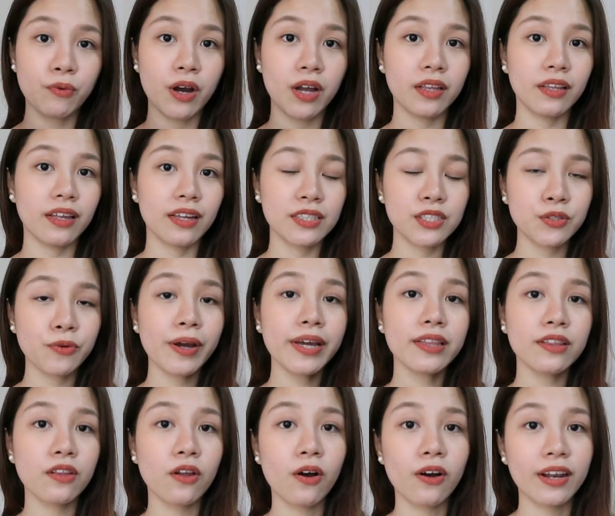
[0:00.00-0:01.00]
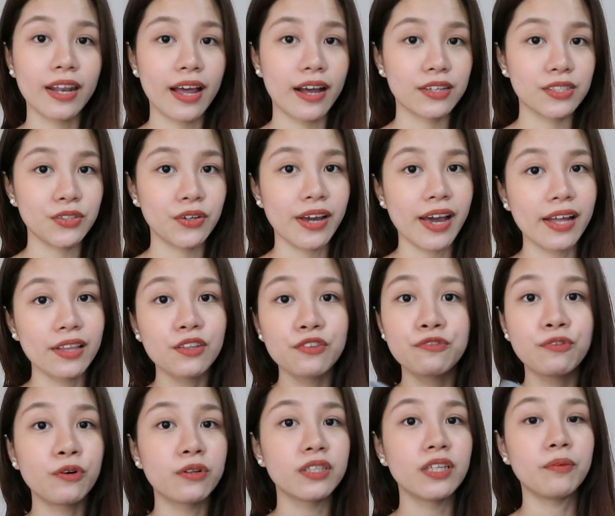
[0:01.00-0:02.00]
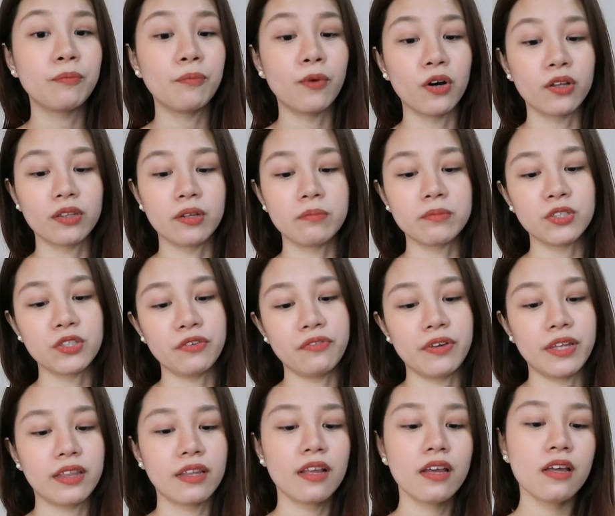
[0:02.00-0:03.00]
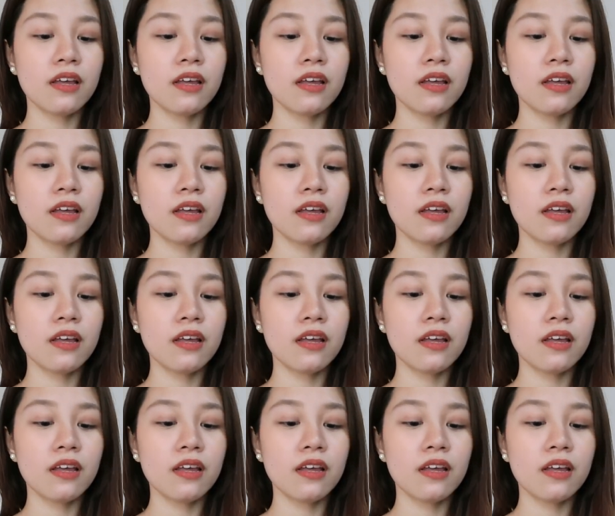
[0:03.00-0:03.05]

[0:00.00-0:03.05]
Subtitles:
want. It's quite long lang, so I had to fold the bottoms of it.